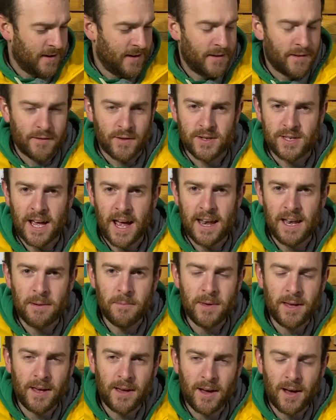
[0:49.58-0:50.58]
for
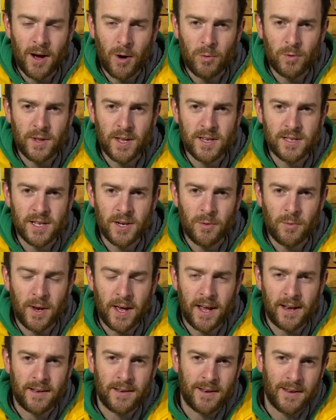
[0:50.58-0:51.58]
sending me out this
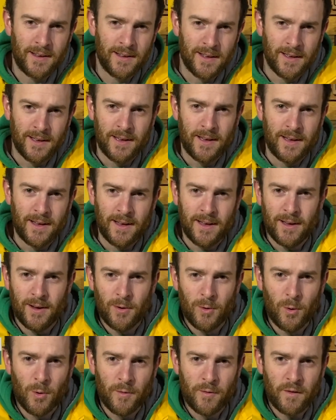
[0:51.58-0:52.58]
unit.
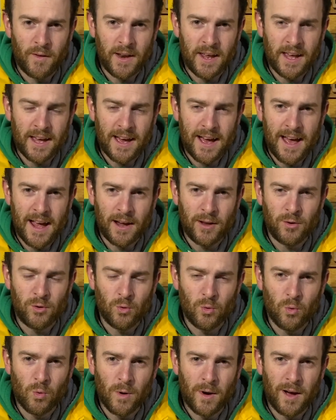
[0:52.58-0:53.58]
Hopefully I can
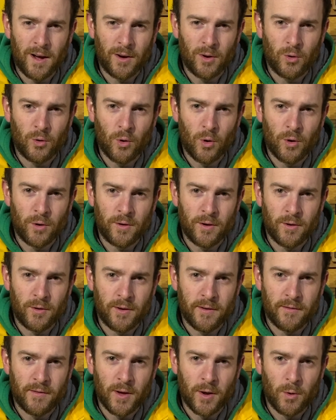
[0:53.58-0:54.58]
do a good
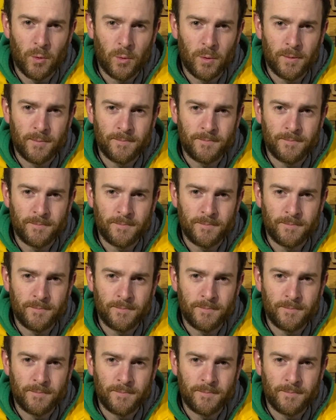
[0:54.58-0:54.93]
review